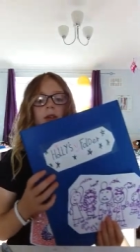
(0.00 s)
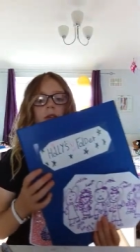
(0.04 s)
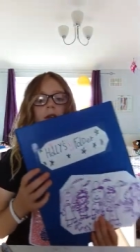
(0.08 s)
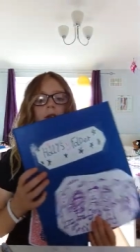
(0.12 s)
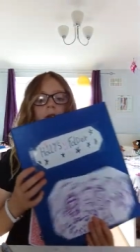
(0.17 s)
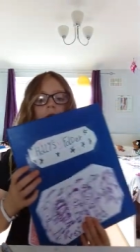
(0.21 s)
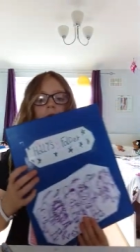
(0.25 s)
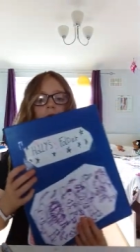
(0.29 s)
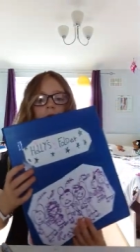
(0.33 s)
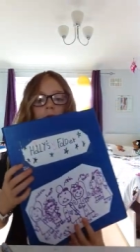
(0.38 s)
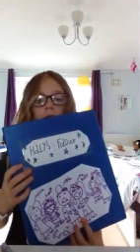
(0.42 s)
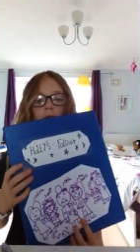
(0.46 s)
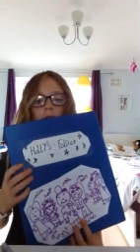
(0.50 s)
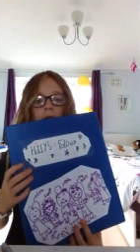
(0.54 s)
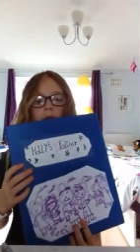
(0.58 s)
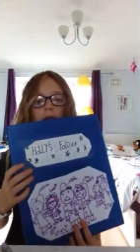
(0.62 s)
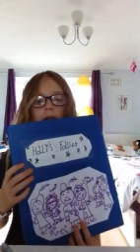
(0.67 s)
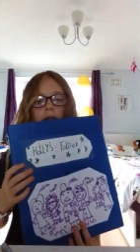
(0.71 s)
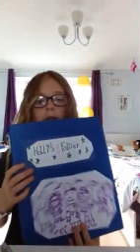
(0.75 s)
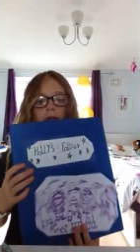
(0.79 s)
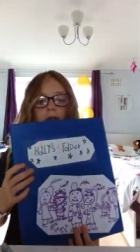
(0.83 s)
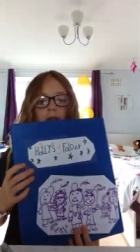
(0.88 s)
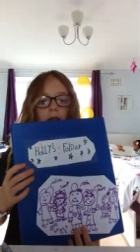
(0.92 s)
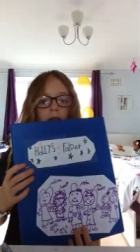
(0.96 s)
I don't have
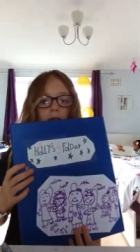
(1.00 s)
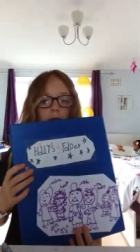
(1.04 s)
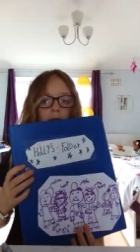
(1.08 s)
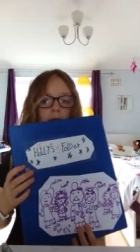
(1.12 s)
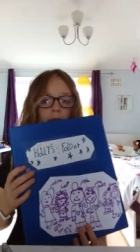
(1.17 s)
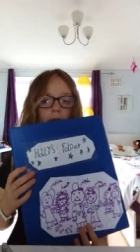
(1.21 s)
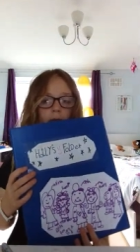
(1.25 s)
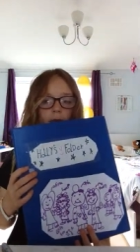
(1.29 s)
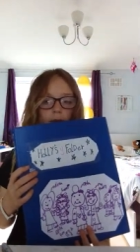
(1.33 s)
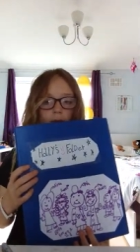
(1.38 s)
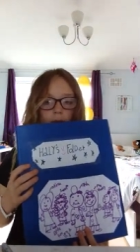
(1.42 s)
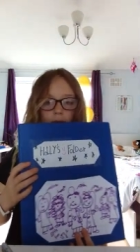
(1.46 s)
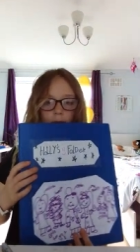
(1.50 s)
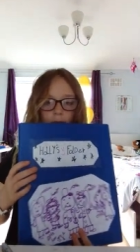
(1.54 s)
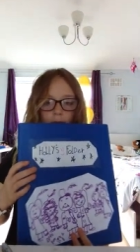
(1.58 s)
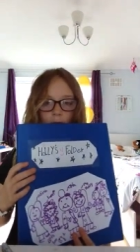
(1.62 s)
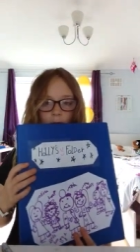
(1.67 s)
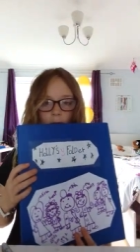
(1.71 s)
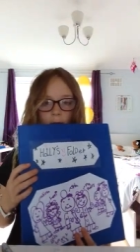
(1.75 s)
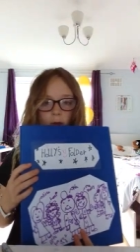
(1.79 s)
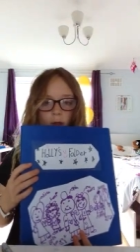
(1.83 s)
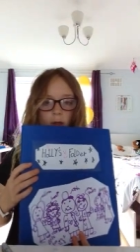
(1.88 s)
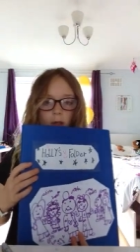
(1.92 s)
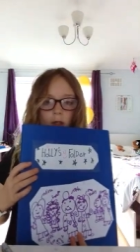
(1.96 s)
any tape.
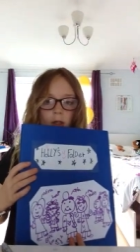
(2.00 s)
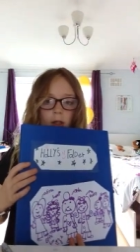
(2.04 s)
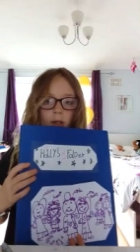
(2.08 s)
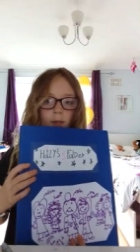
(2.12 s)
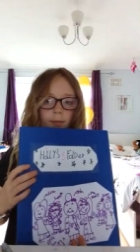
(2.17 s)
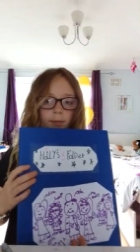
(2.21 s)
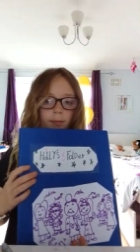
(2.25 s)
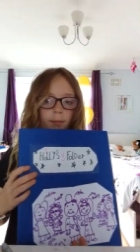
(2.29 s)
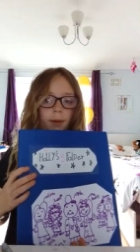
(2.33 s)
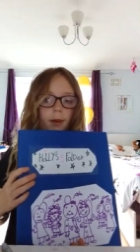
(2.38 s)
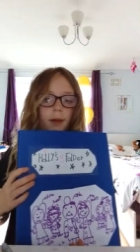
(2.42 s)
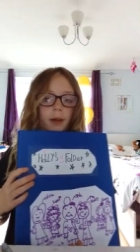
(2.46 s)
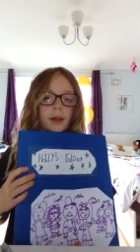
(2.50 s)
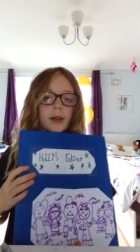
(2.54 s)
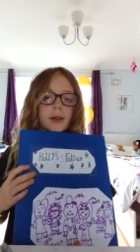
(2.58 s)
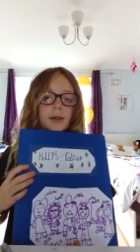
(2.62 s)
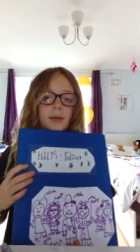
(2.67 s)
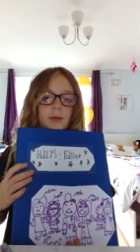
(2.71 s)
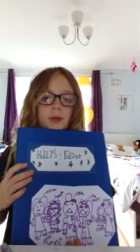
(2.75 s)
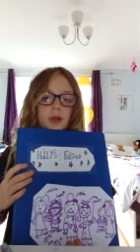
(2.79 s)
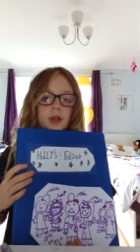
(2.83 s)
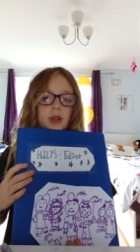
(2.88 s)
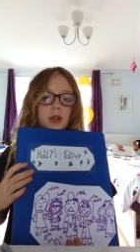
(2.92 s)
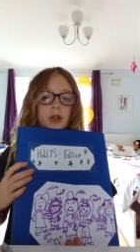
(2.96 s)
Bag.
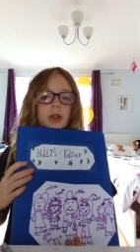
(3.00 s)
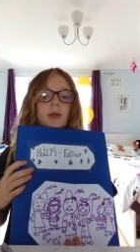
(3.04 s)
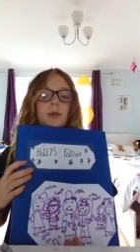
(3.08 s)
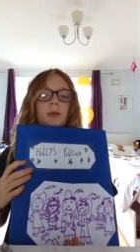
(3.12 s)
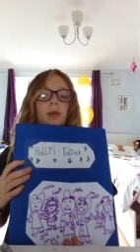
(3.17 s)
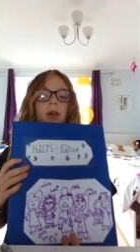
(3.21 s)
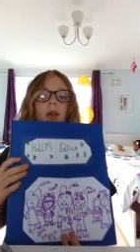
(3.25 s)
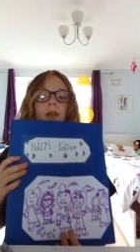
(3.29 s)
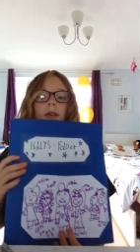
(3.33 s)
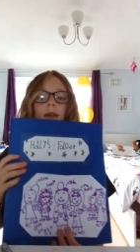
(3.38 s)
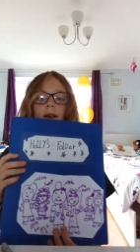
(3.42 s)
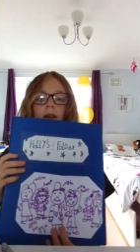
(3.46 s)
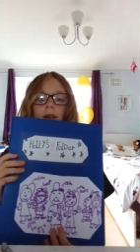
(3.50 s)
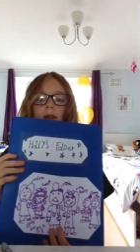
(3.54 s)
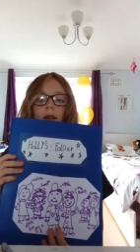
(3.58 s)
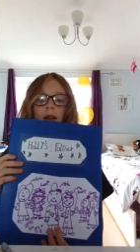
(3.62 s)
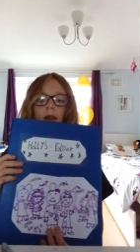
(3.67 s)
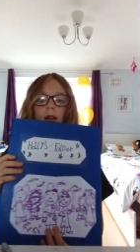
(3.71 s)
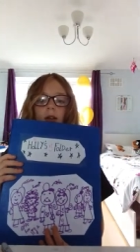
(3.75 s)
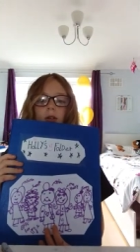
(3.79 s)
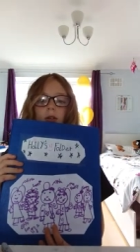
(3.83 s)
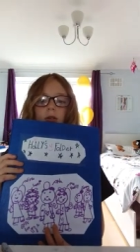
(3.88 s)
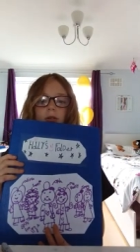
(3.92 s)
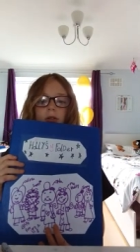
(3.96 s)
I'm just going to put it there.
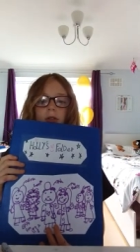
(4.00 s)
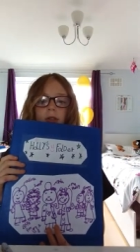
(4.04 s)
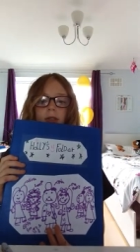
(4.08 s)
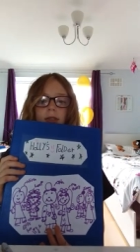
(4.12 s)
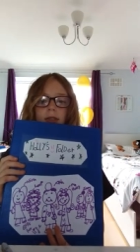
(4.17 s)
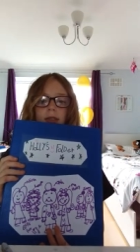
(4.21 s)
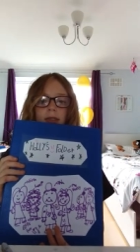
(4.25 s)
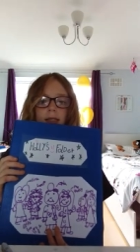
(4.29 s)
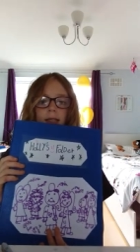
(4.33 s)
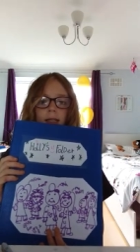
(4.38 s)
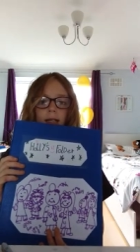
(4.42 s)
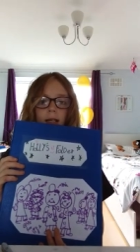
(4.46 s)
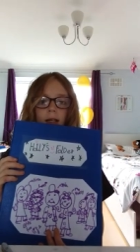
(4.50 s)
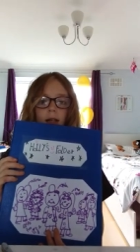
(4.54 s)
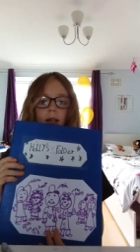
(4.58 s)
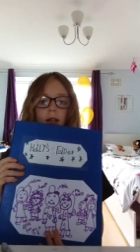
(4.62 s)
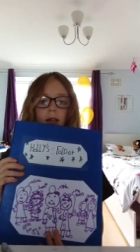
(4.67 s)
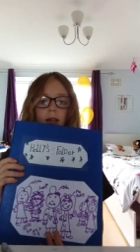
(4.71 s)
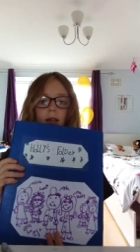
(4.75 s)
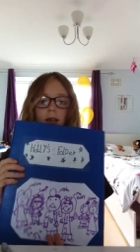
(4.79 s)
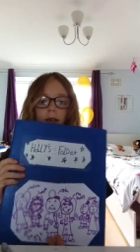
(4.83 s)
That looks sick.